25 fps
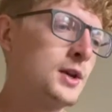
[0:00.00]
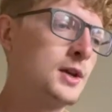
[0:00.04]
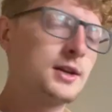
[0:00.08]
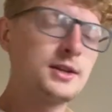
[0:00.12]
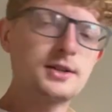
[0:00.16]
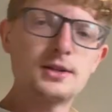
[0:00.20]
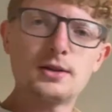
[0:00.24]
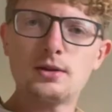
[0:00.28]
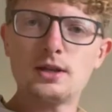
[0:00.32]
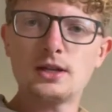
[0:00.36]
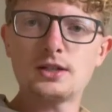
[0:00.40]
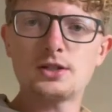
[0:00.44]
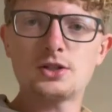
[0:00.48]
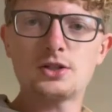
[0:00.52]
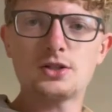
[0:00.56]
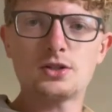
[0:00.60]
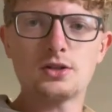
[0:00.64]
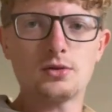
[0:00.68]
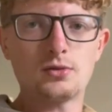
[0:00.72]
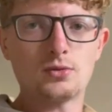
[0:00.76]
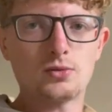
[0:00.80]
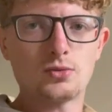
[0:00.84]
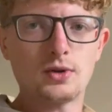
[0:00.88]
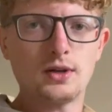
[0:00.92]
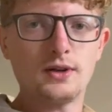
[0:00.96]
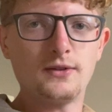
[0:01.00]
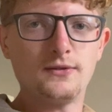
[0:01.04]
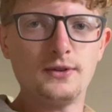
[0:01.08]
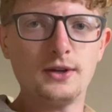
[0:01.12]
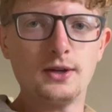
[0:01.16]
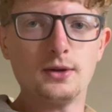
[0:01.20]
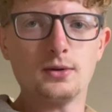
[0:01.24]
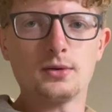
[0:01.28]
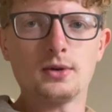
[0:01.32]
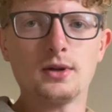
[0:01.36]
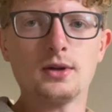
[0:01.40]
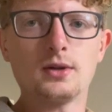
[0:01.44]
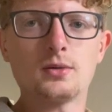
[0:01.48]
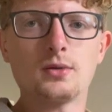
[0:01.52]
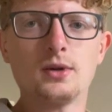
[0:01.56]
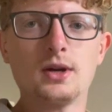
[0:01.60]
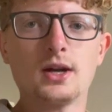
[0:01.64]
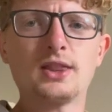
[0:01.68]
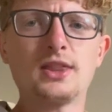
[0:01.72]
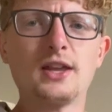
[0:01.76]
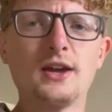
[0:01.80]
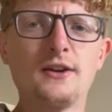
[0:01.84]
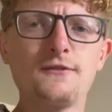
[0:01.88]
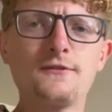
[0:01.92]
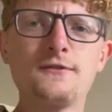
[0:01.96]
So let's review real
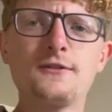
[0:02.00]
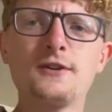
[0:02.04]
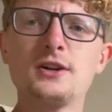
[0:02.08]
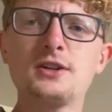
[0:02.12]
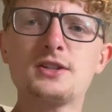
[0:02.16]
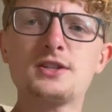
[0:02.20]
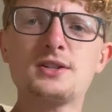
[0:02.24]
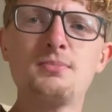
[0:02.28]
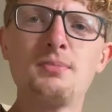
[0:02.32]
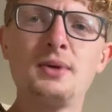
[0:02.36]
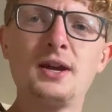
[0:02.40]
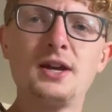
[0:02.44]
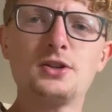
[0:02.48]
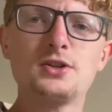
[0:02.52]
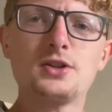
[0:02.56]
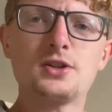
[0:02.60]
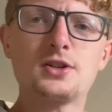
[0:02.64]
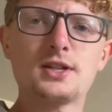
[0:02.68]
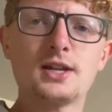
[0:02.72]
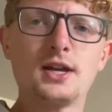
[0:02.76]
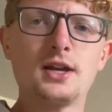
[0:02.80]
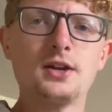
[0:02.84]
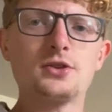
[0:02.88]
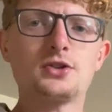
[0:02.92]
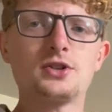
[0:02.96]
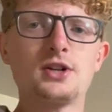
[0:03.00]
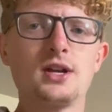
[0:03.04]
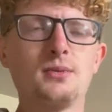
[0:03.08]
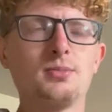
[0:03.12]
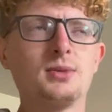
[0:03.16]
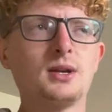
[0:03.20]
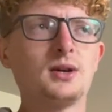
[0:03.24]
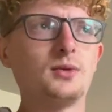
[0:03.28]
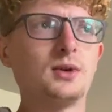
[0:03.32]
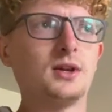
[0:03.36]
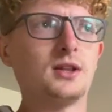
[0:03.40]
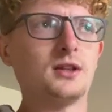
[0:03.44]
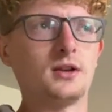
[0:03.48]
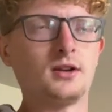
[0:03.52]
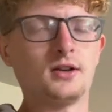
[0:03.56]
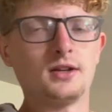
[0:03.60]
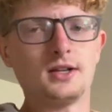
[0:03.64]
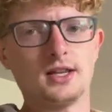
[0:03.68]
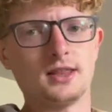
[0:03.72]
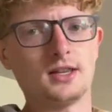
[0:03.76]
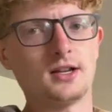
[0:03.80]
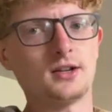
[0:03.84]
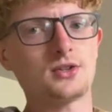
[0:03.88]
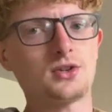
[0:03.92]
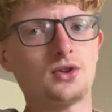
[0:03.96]
quick that first major scale shape that we learned,
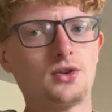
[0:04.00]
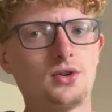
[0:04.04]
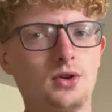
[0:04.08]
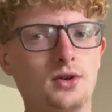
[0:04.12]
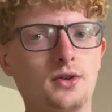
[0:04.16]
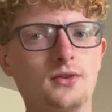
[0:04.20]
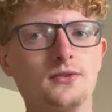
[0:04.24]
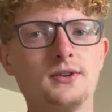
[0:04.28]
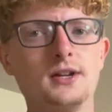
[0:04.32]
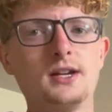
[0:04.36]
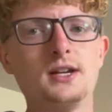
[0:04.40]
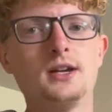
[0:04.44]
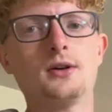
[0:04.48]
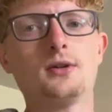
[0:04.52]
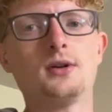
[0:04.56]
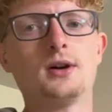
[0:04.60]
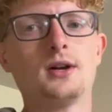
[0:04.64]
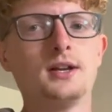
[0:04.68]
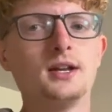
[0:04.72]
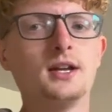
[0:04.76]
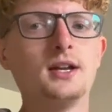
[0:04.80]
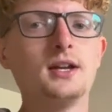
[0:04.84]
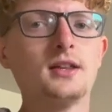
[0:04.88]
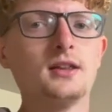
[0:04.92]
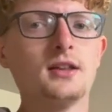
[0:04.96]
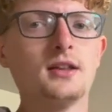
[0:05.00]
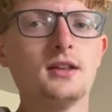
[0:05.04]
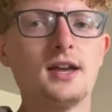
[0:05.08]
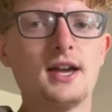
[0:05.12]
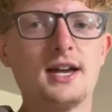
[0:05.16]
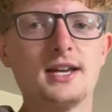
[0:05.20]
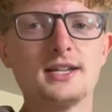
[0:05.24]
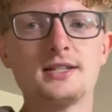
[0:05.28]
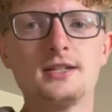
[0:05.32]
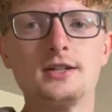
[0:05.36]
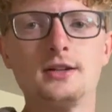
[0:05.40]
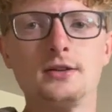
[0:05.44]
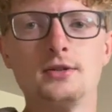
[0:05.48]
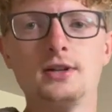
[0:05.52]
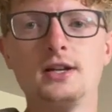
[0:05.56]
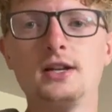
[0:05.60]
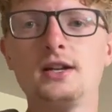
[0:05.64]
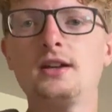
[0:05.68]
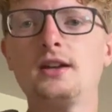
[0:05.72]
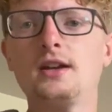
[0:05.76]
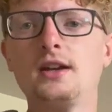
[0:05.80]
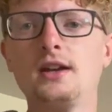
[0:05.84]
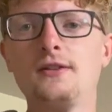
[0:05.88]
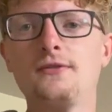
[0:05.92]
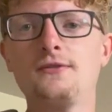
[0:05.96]
and there's a whole video on it in the last
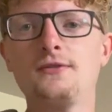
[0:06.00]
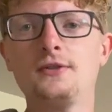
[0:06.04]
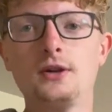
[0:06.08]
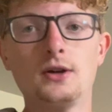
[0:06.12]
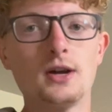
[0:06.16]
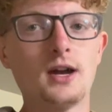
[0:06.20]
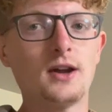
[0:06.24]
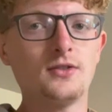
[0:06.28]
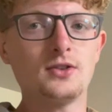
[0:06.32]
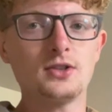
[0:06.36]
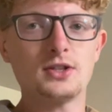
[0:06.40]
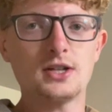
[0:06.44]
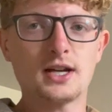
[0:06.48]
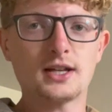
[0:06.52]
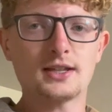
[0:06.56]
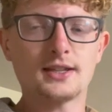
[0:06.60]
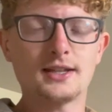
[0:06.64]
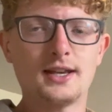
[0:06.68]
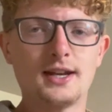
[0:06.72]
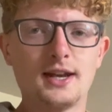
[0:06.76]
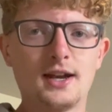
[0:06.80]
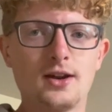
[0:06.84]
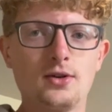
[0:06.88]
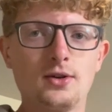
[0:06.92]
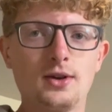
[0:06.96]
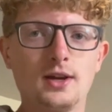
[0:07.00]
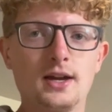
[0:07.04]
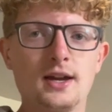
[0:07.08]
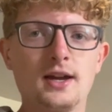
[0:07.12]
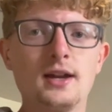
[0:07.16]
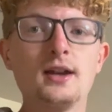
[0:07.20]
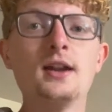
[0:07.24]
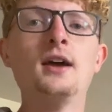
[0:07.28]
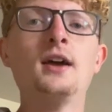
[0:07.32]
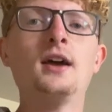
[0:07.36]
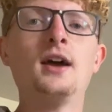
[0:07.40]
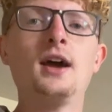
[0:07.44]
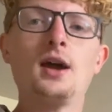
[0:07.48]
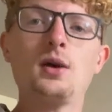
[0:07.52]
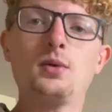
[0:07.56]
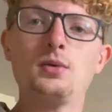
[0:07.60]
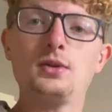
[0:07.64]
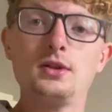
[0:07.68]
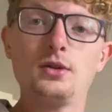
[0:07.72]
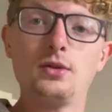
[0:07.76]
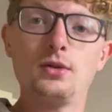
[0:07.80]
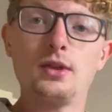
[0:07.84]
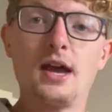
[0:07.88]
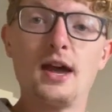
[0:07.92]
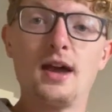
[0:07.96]
unit. If you haven't checked that out yet, I would
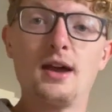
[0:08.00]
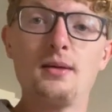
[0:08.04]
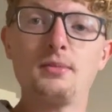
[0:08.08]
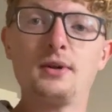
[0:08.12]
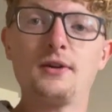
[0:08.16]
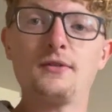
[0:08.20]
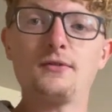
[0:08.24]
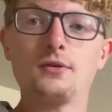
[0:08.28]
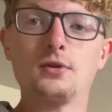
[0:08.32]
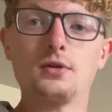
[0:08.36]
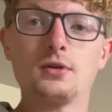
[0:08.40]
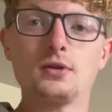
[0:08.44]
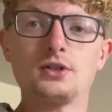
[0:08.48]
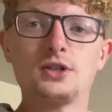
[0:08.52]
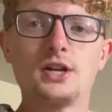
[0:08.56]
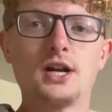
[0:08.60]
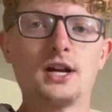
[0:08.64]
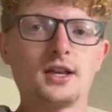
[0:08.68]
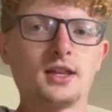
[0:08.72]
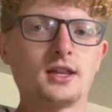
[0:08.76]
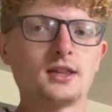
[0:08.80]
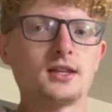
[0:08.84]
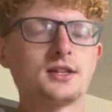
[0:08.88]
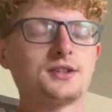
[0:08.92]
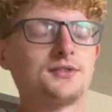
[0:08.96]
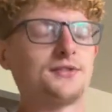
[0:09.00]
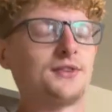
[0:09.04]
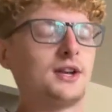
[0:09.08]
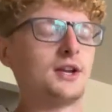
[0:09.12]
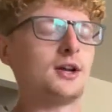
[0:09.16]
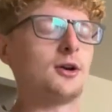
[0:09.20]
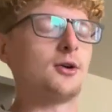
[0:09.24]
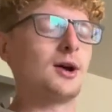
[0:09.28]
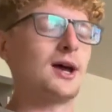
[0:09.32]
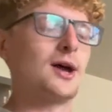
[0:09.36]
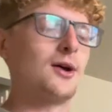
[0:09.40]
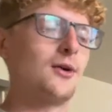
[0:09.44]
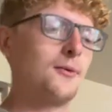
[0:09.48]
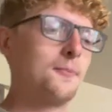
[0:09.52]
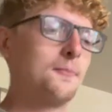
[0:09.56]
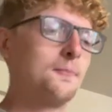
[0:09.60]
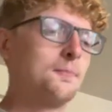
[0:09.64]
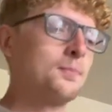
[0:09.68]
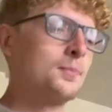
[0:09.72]
do that before checking this video out.